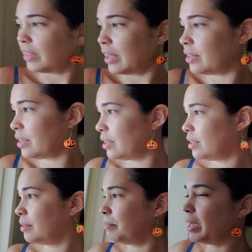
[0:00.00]
then
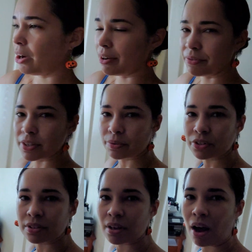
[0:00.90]
my office,
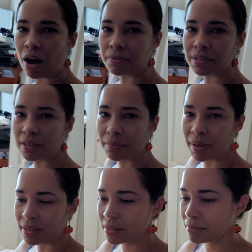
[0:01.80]
which is obviously a
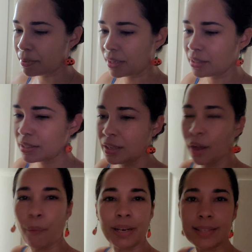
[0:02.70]
mess, but
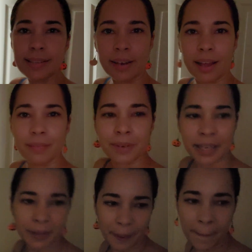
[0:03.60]
when is it not, right?